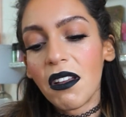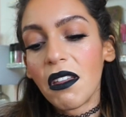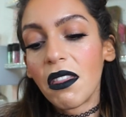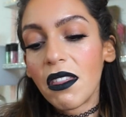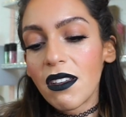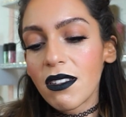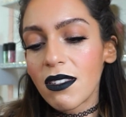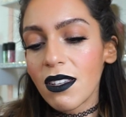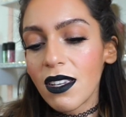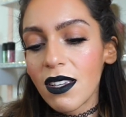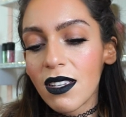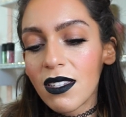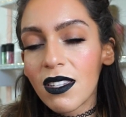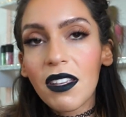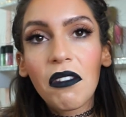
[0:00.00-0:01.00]
this
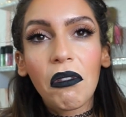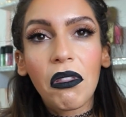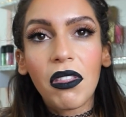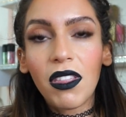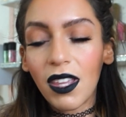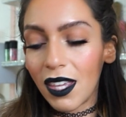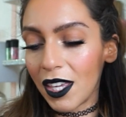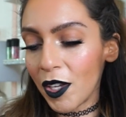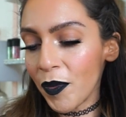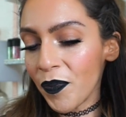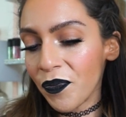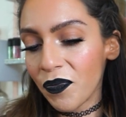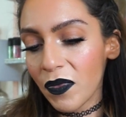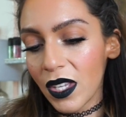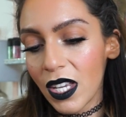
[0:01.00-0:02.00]
is
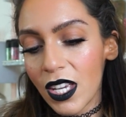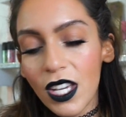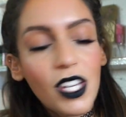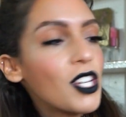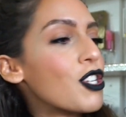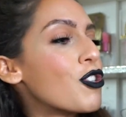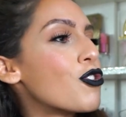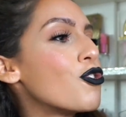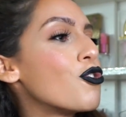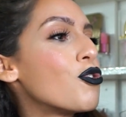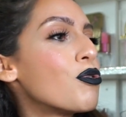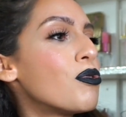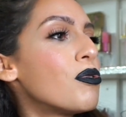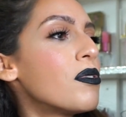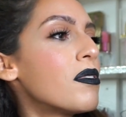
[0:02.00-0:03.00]
the
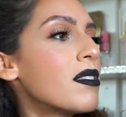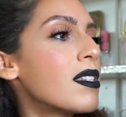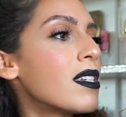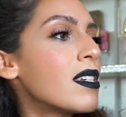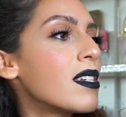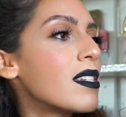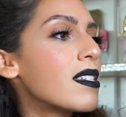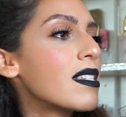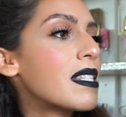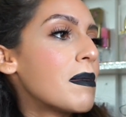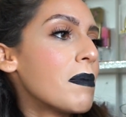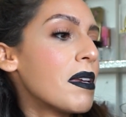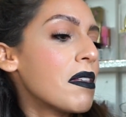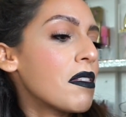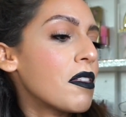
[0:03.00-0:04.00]
Jules
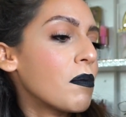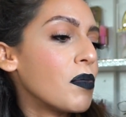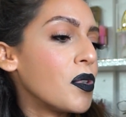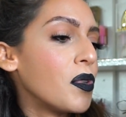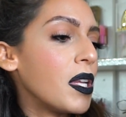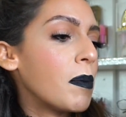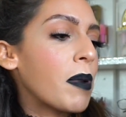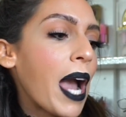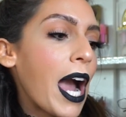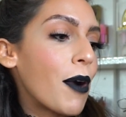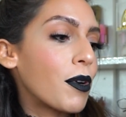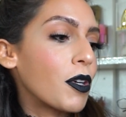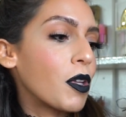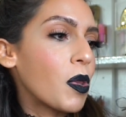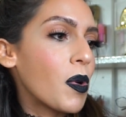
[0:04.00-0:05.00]
Smith Beauty
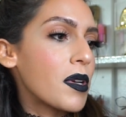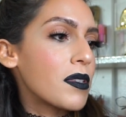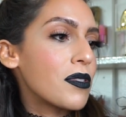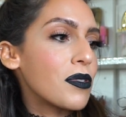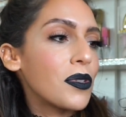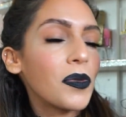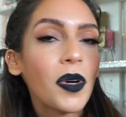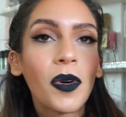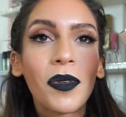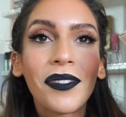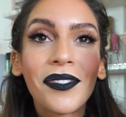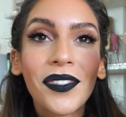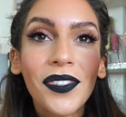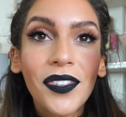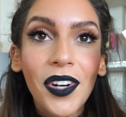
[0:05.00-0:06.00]
Power Gloss Duo.
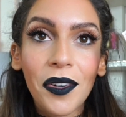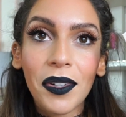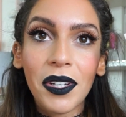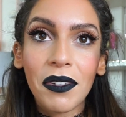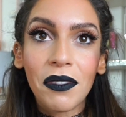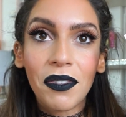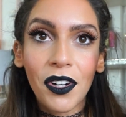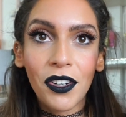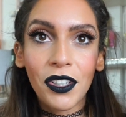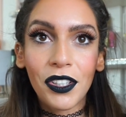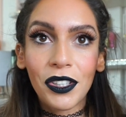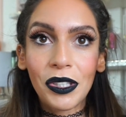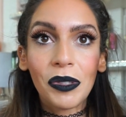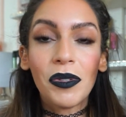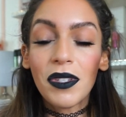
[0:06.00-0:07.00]
Very, very
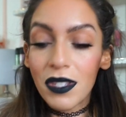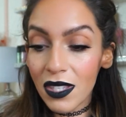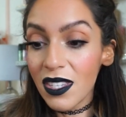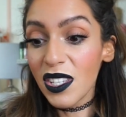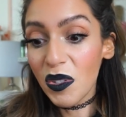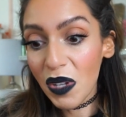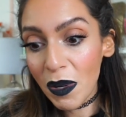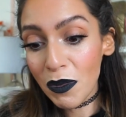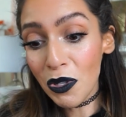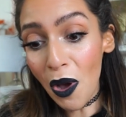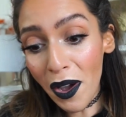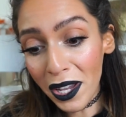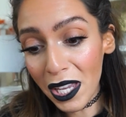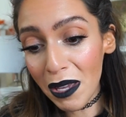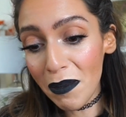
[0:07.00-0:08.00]
cute. You see, this is what I'm
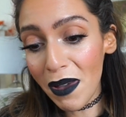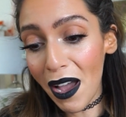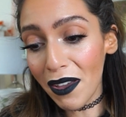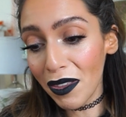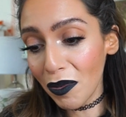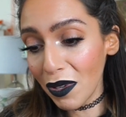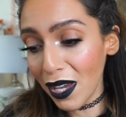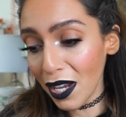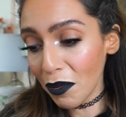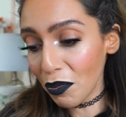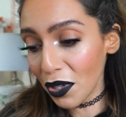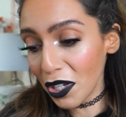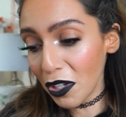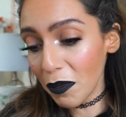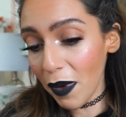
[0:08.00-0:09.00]
talking about. I think we got a
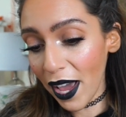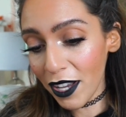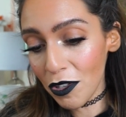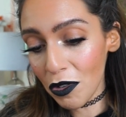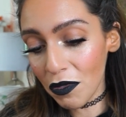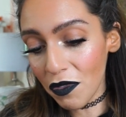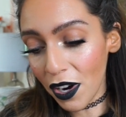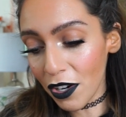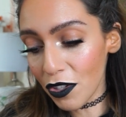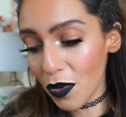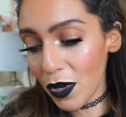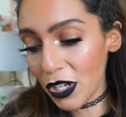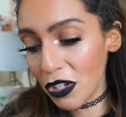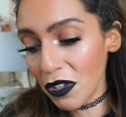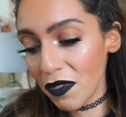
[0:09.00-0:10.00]
pretty good bag so far. So
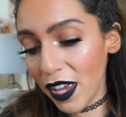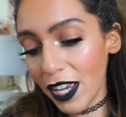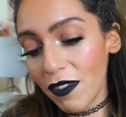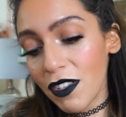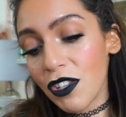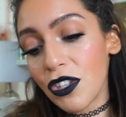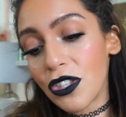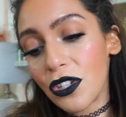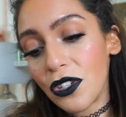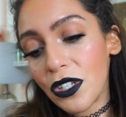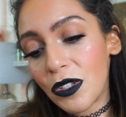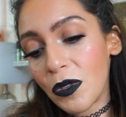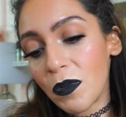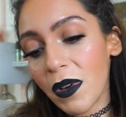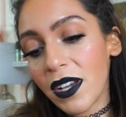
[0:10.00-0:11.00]
original value, this is
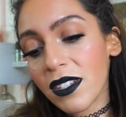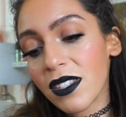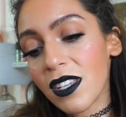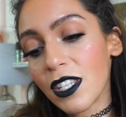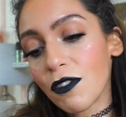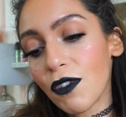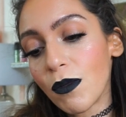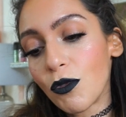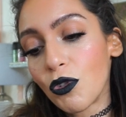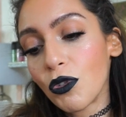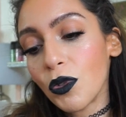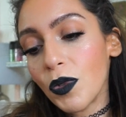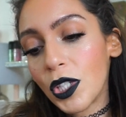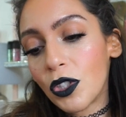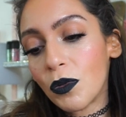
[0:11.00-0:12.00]
32 bucks. It says from
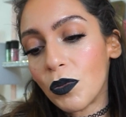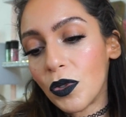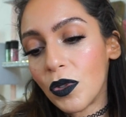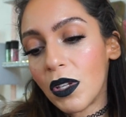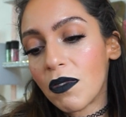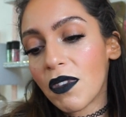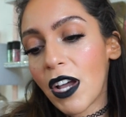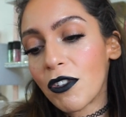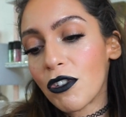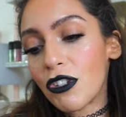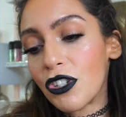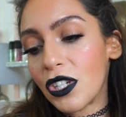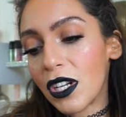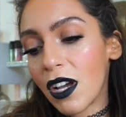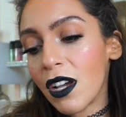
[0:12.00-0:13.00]
jewelry to beauty founder
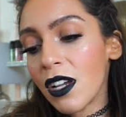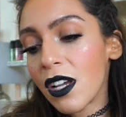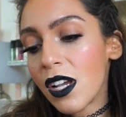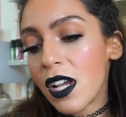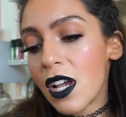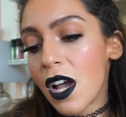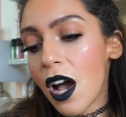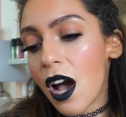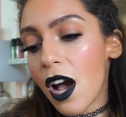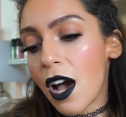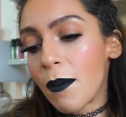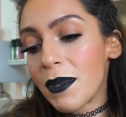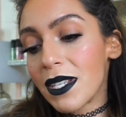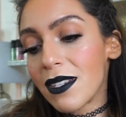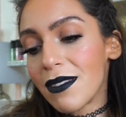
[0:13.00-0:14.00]
Gina.
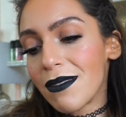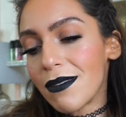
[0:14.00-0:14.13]
Um,